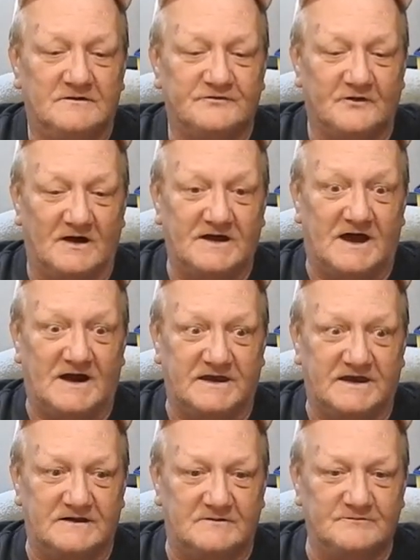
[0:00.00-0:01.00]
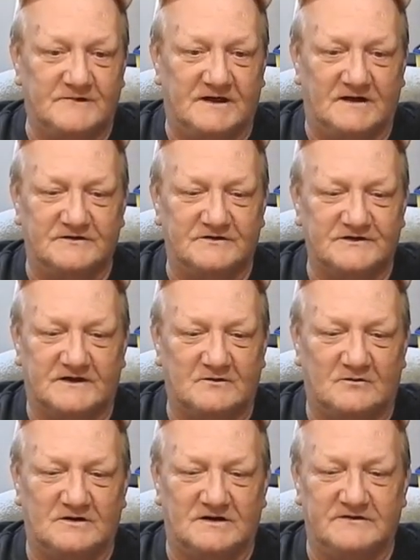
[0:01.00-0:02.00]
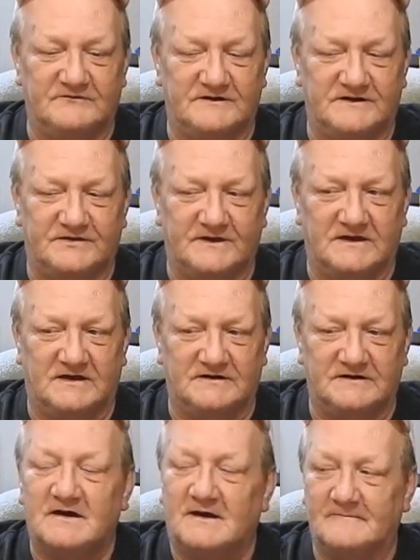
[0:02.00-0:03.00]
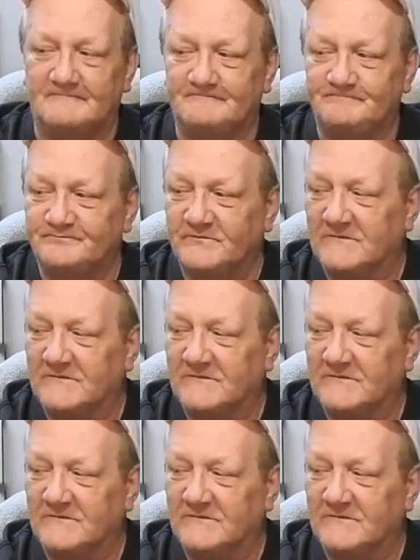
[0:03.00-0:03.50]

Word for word: So I got to get them done because I don't want to leave anything undone.